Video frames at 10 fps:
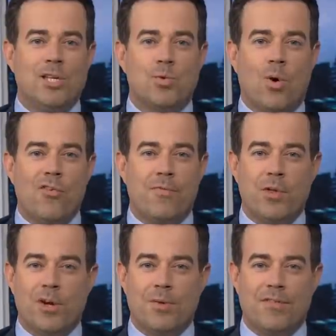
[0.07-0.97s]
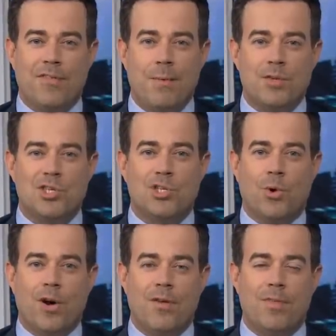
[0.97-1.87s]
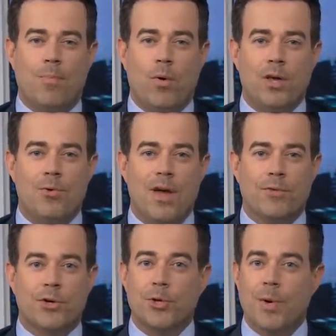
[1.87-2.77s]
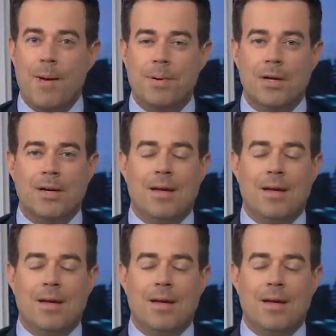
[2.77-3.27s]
We're all familiar with the famous story of the boy who never grew up.